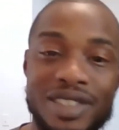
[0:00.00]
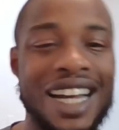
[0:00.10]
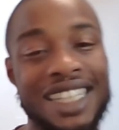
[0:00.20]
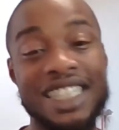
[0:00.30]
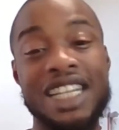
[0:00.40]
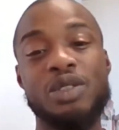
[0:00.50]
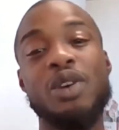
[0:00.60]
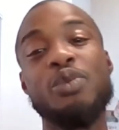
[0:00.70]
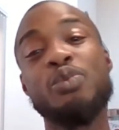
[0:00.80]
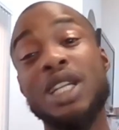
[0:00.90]
Alright y'all, so
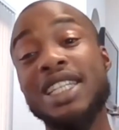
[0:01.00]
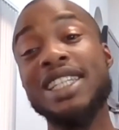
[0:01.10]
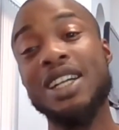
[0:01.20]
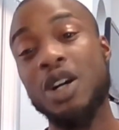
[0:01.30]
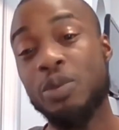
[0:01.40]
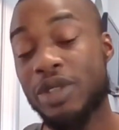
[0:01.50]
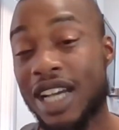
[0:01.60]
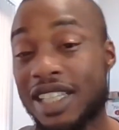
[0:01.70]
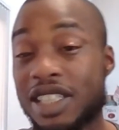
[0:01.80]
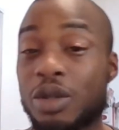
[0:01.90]
I really hope you
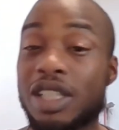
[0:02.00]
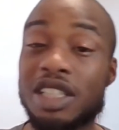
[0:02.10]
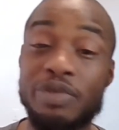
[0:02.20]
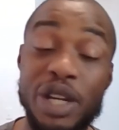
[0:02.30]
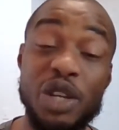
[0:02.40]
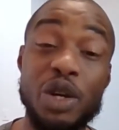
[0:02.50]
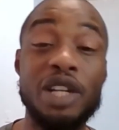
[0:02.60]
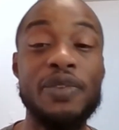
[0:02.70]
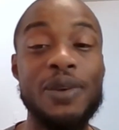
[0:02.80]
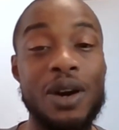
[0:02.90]
guys enjoyed this video, and
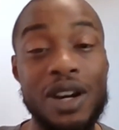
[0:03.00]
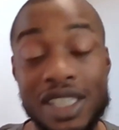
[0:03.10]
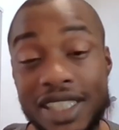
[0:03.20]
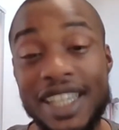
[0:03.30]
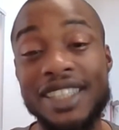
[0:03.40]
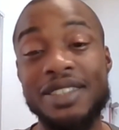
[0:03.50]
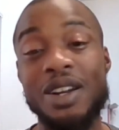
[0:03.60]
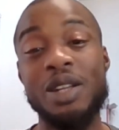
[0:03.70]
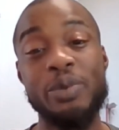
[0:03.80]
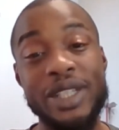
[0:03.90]
if you are just getting
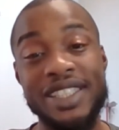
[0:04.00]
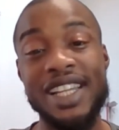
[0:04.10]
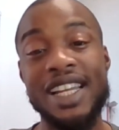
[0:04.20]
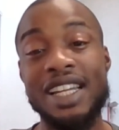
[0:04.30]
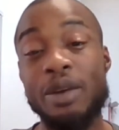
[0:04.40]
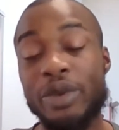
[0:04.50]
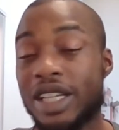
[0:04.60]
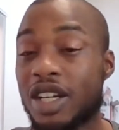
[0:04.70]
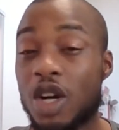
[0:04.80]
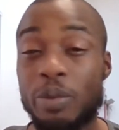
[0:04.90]
started reselling, I
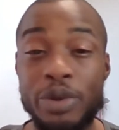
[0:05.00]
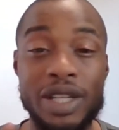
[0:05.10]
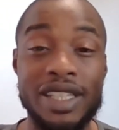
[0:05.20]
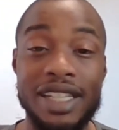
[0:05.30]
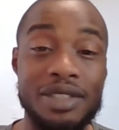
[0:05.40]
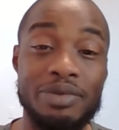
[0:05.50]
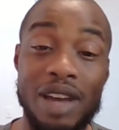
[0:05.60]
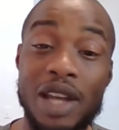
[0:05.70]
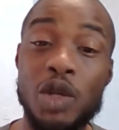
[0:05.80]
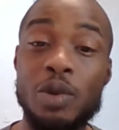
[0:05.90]
really hope you can take some
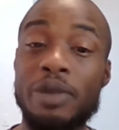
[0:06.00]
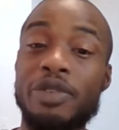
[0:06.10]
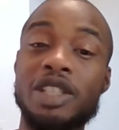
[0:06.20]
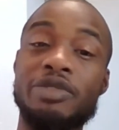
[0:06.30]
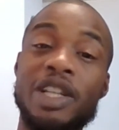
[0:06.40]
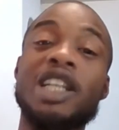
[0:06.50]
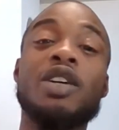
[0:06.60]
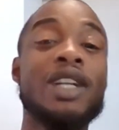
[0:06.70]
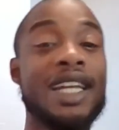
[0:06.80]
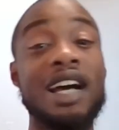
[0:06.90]
value away from this
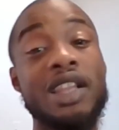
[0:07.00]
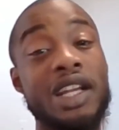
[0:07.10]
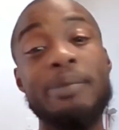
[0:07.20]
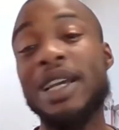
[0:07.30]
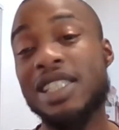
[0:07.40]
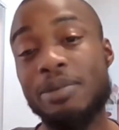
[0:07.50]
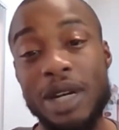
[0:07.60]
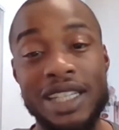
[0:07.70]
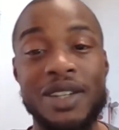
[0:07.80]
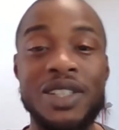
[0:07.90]
video and get out there and make some
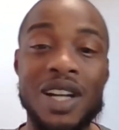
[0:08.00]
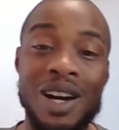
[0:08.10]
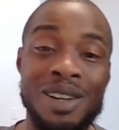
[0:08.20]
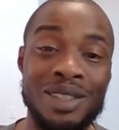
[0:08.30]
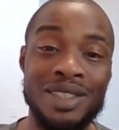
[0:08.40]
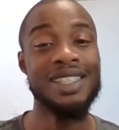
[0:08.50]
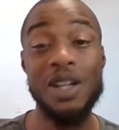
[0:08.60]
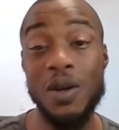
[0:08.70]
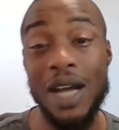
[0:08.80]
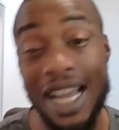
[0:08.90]
money on your own.
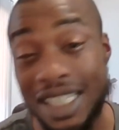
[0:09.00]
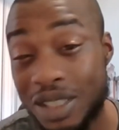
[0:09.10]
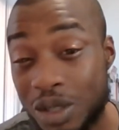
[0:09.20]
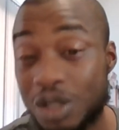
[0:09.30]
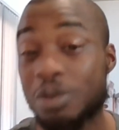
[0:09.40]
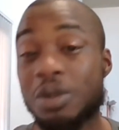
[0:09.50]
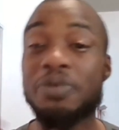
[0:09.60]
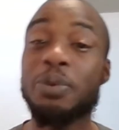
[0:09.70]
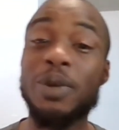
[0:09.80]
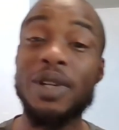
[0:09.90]
So as usual,
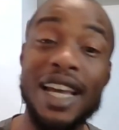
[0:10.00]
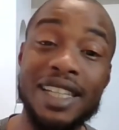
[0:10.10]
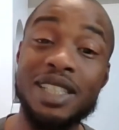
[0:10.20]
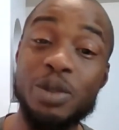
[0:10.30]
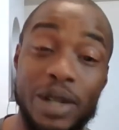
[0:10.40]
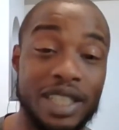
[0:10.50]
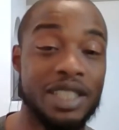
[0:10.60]
if you would like to join the